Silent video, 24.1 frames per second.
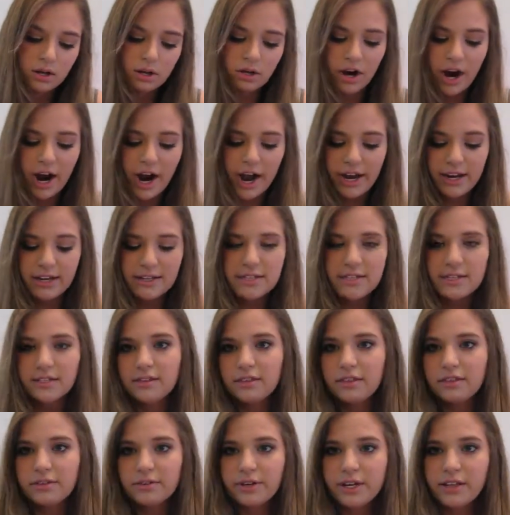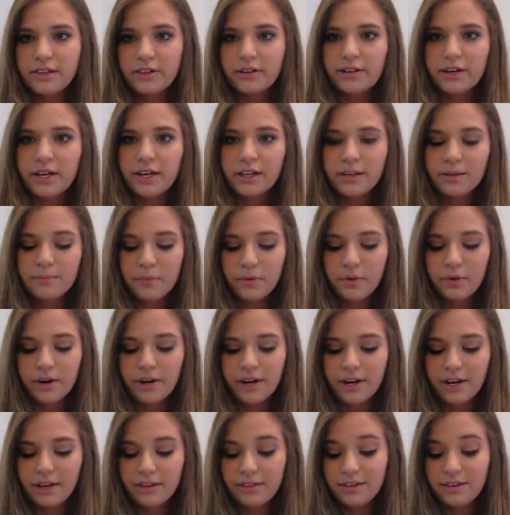cry until 3:30 in the morning,